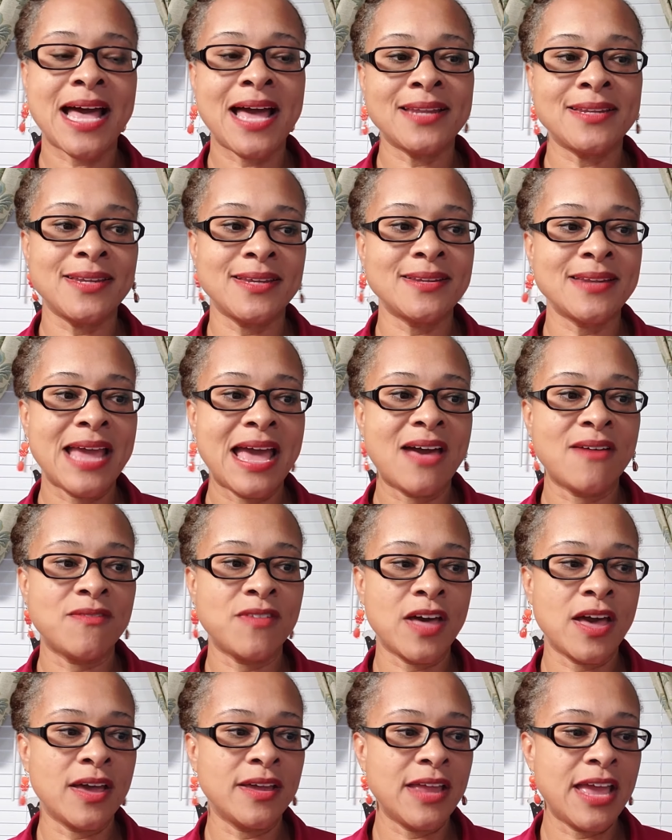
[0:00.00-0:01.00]
I didn't
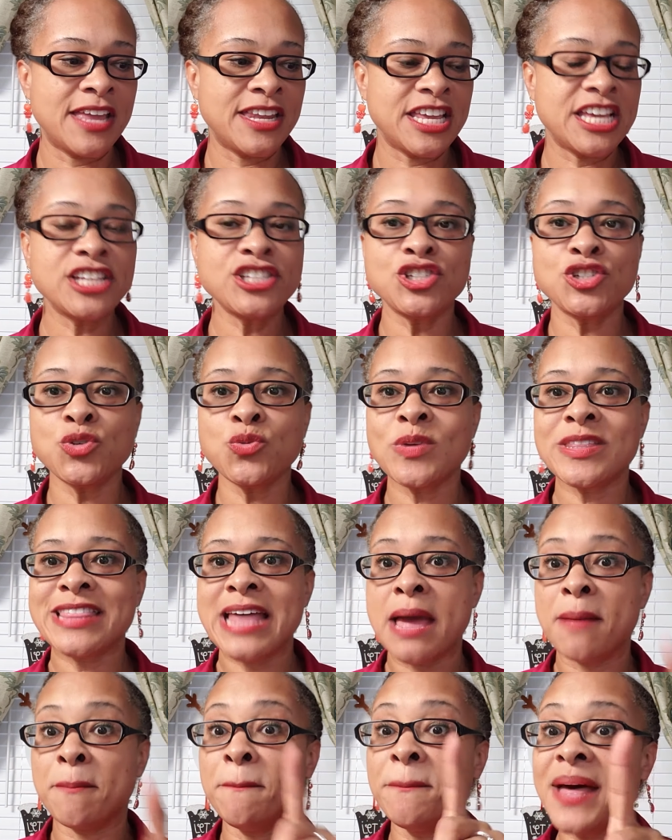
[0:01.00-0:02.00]
have an issue with
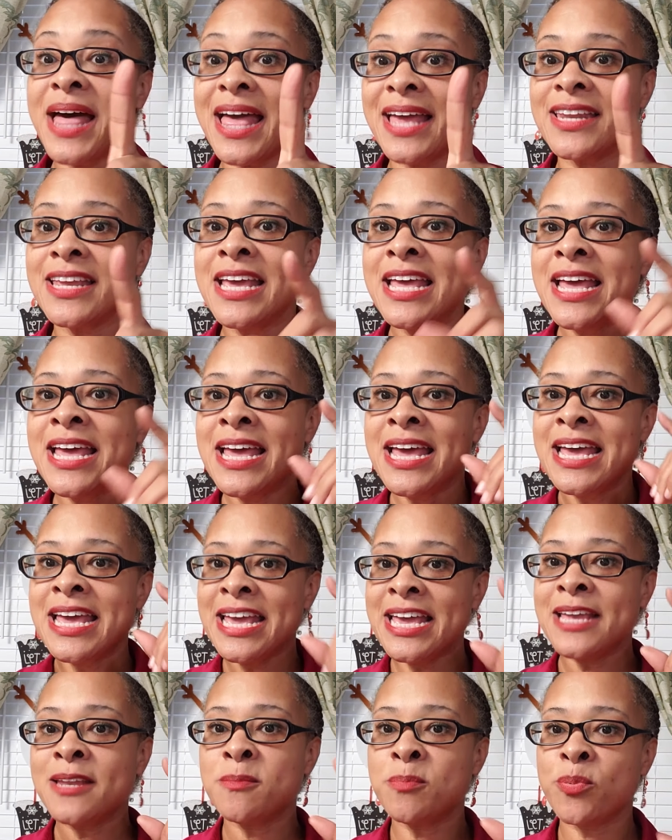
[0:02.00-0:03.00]
that, but
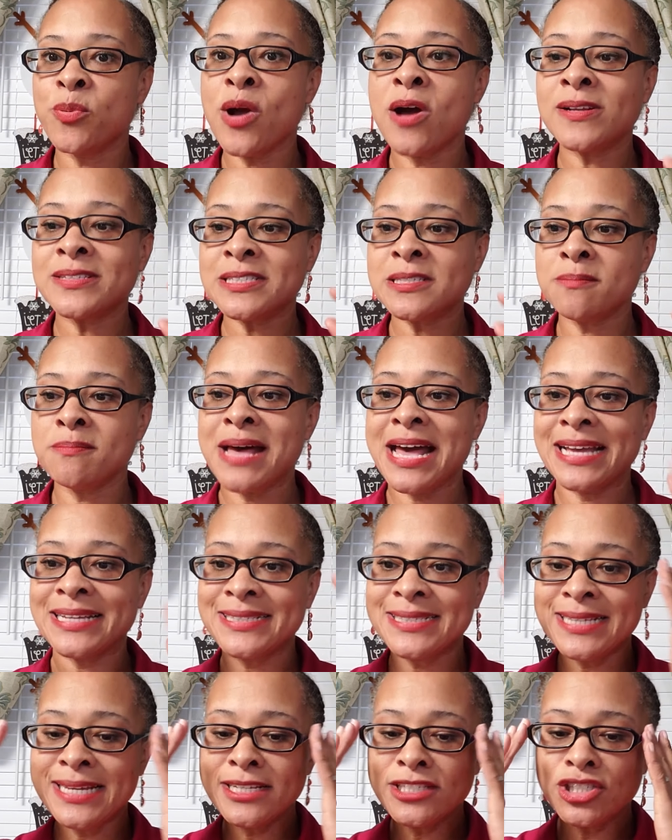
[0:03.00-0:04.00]
it brought to my
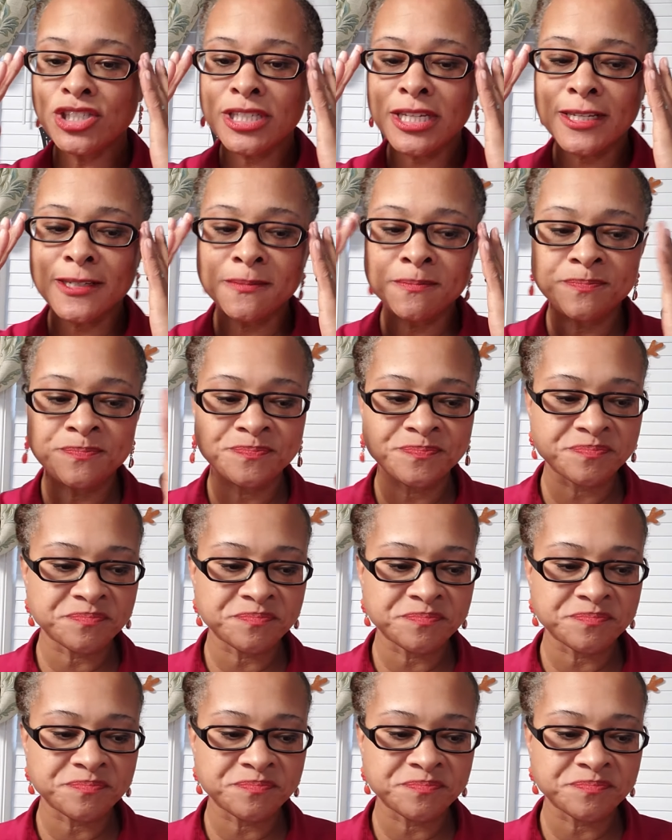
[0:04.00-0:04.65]
attention,